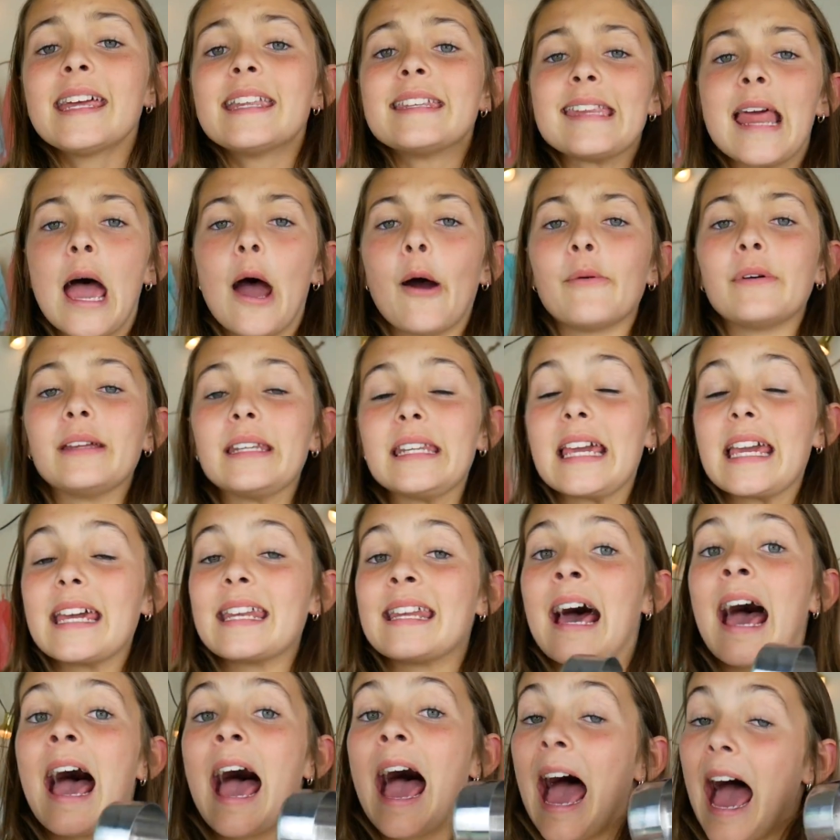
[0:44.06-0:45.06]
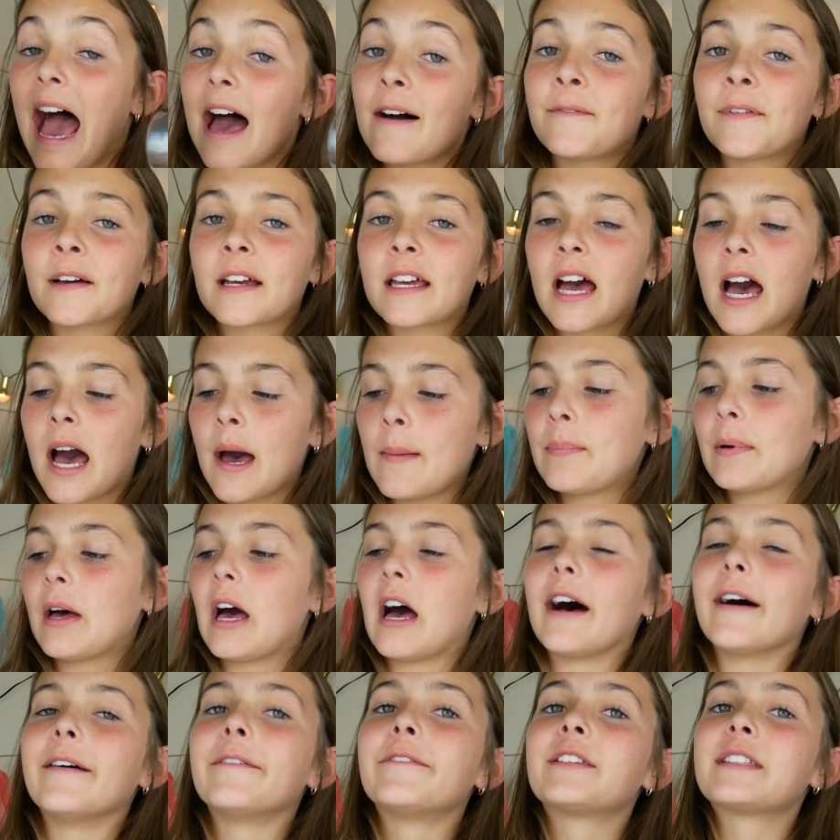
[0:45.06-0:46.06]
Now we need a 1/2 cup
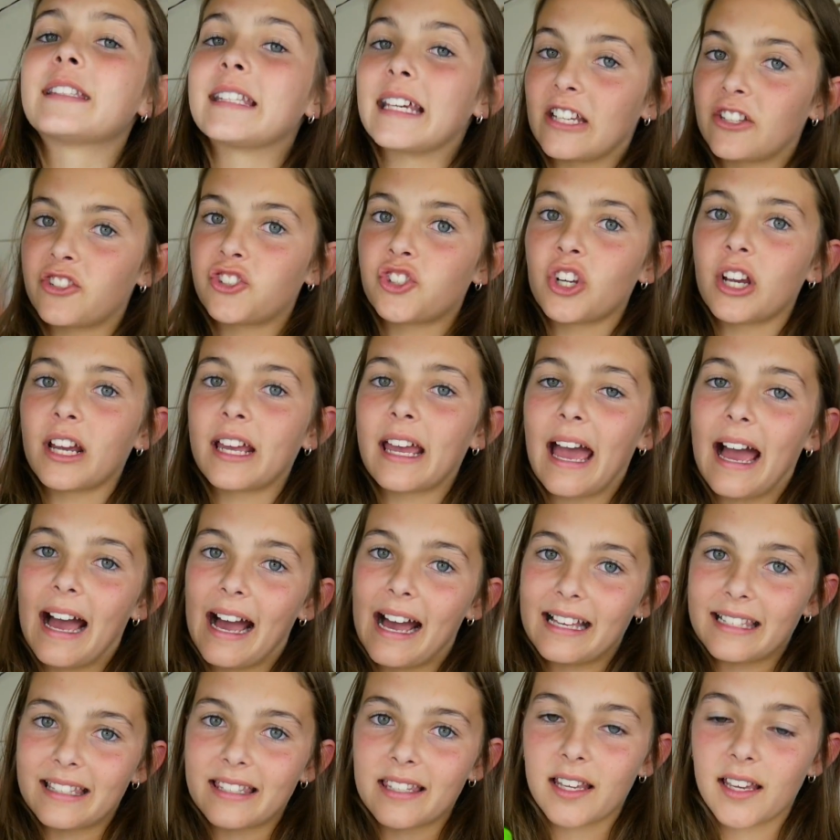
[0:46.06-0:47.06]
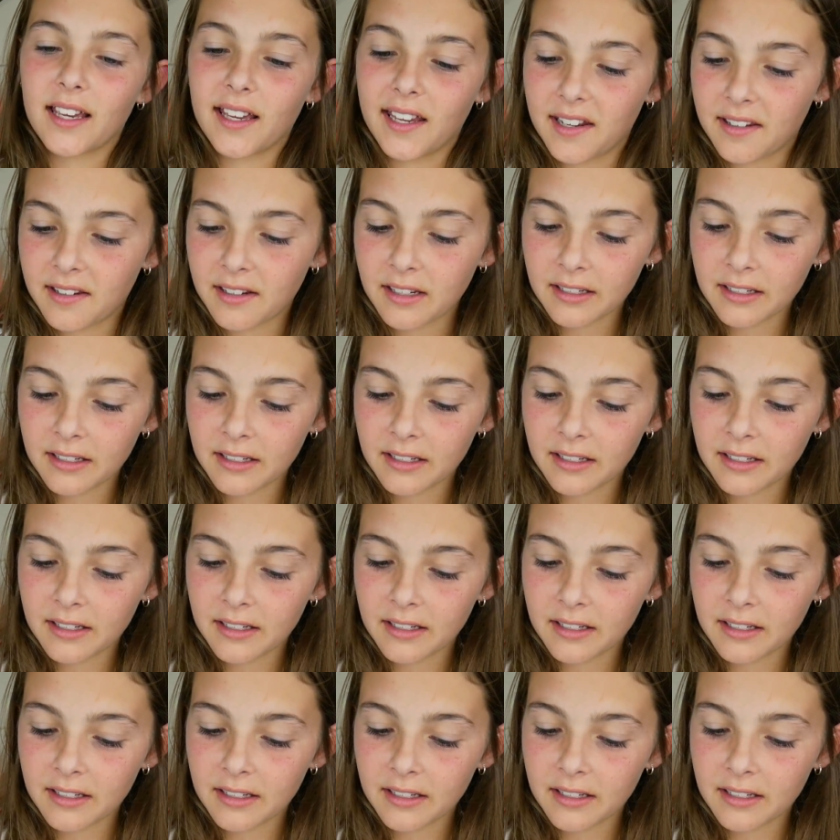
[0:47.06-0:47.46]
of citric acid.